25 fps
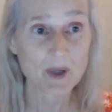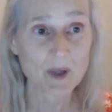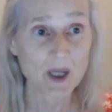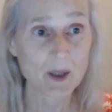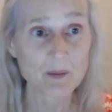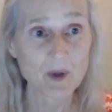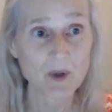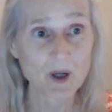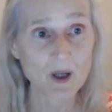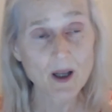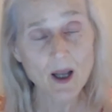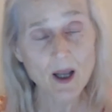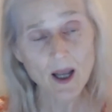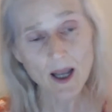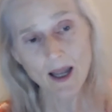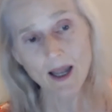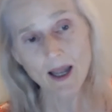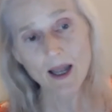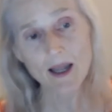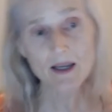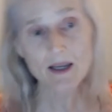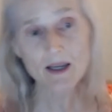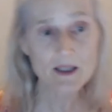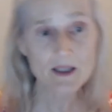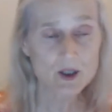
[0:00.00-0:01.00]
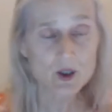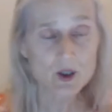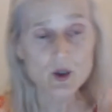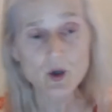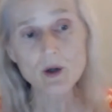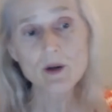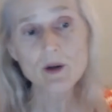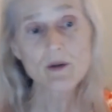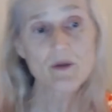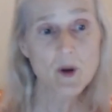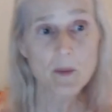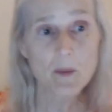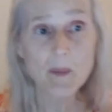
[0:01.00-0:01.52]
people. And it's
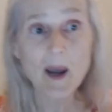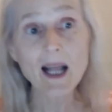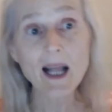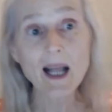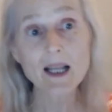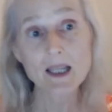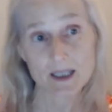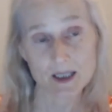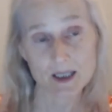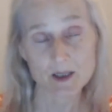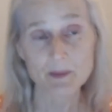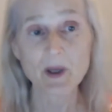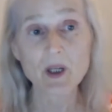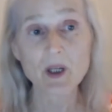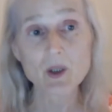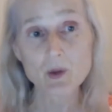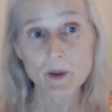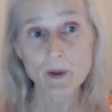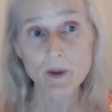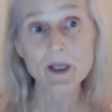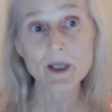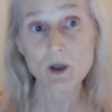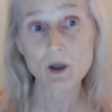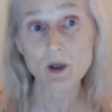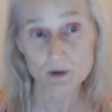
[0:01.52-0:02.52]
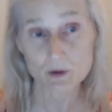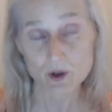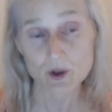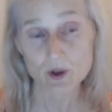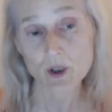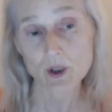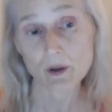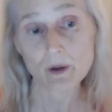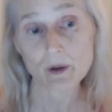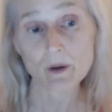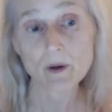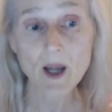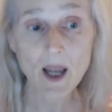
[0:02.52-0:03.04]
sort of the balance between those
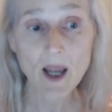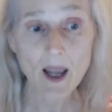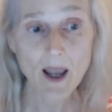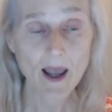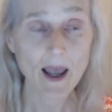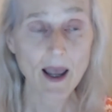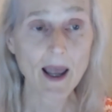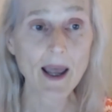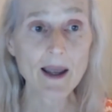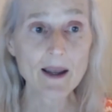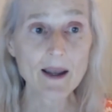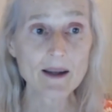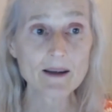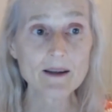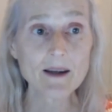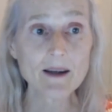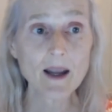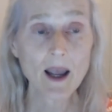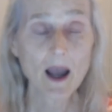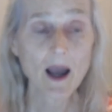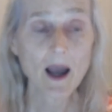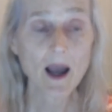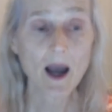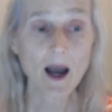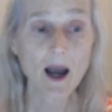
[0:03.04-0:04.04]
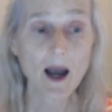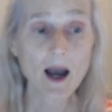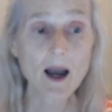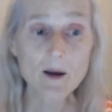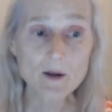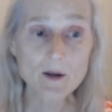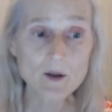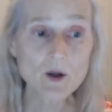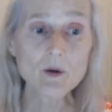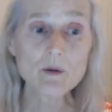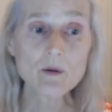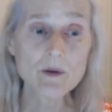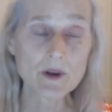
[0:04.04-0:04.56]
two. And I
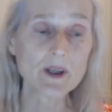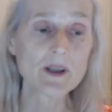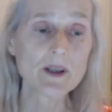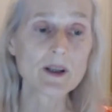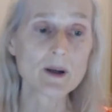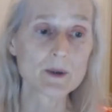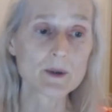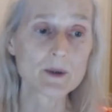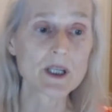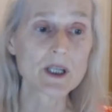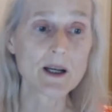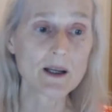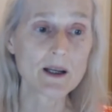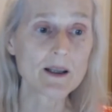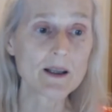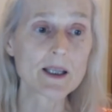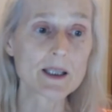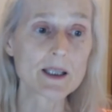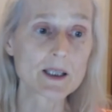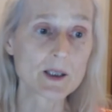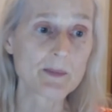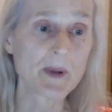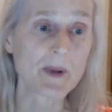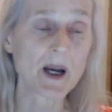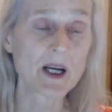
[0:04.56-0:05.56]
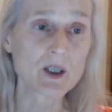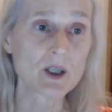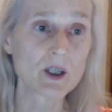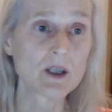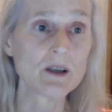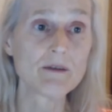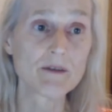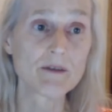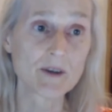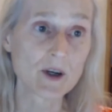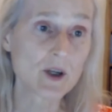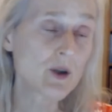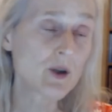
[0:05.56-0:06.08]
don't think there was anything specially
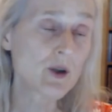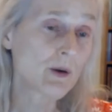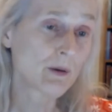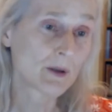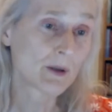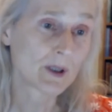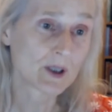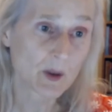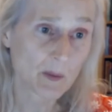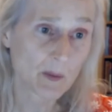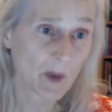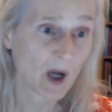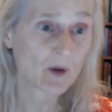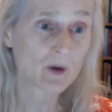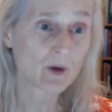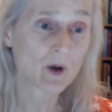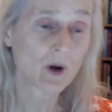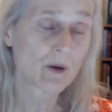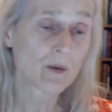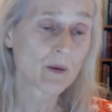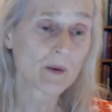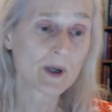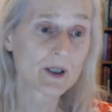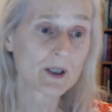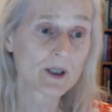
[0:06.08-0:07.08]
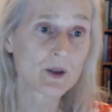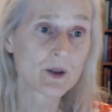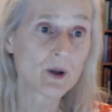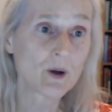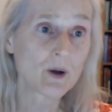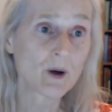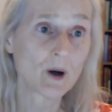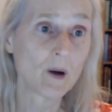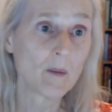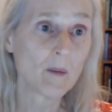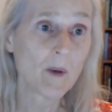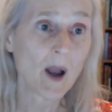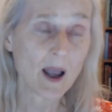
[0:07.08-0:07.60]
virtuous about Northwest
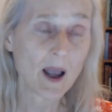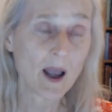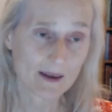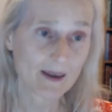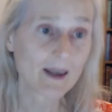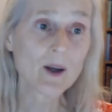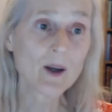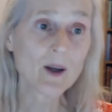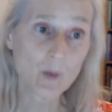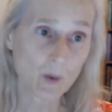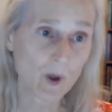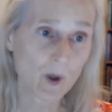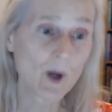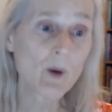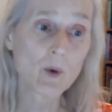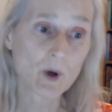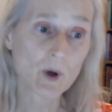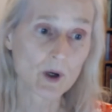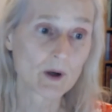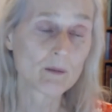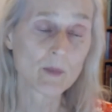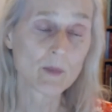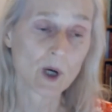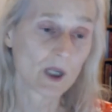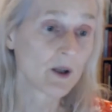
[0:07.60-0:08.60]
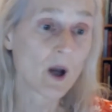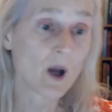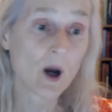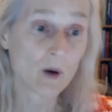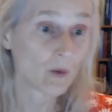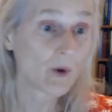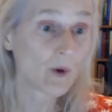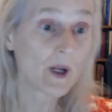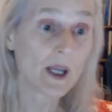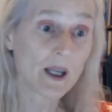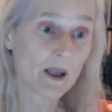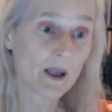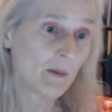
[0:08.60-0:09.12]
Europe. I think we were, well, not
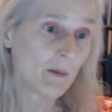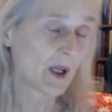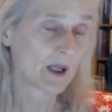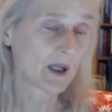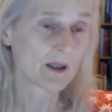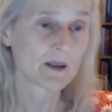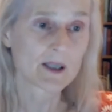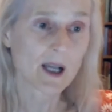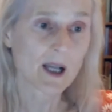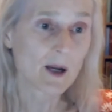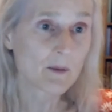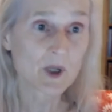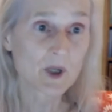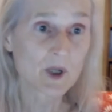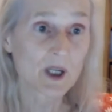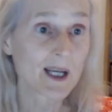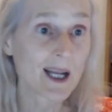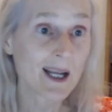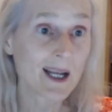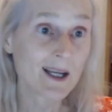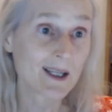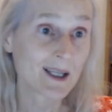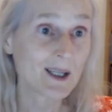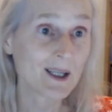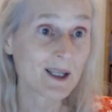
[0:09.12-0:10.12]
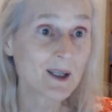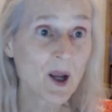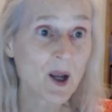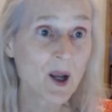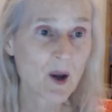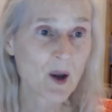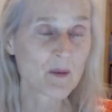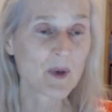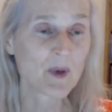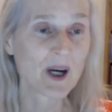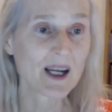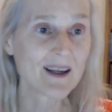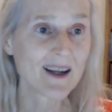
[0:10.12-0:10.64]
we, because I'm Canadian,
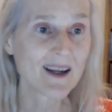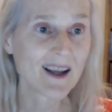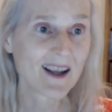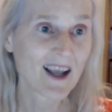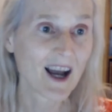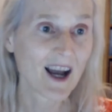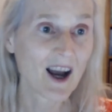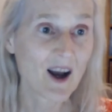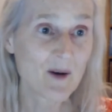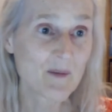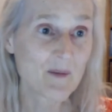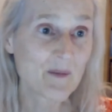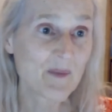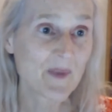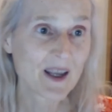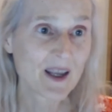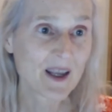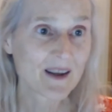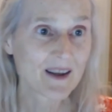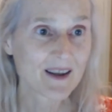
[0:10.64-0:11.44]
but um,